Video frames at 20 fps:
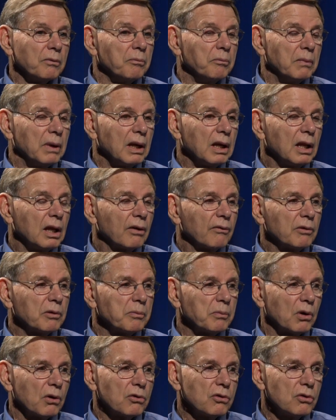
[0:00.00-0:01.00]
Many of
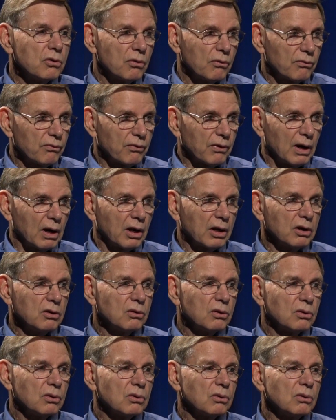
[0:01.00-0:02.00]
them are fairly
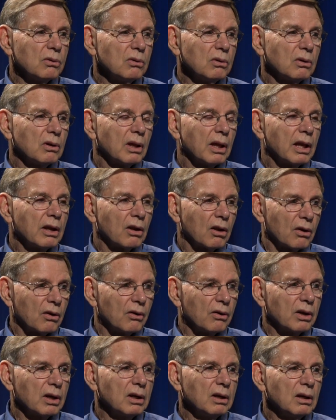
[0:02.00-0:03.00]
new and
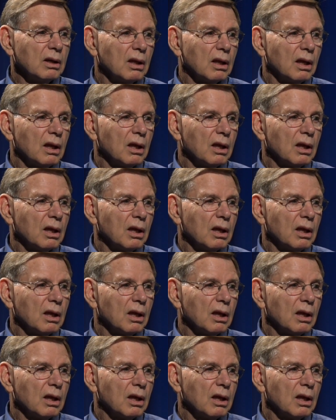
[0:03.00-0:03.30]
learning,